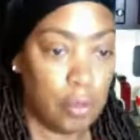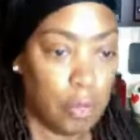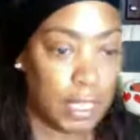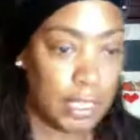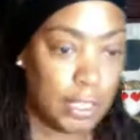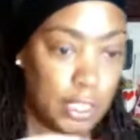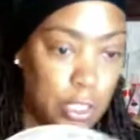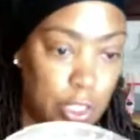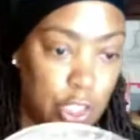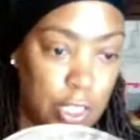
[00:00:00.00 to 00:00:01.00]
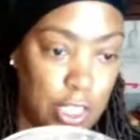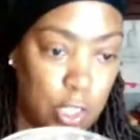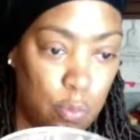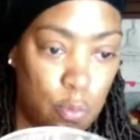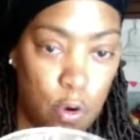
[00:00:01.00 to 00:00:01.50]
when it's
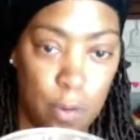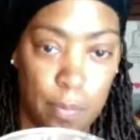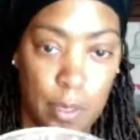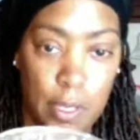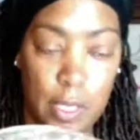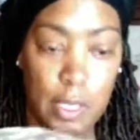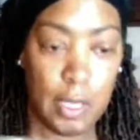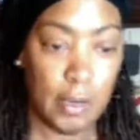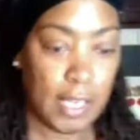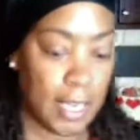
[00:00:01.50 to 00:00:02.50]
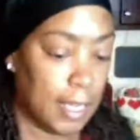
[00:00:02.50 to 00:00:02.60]
just warm. Okay,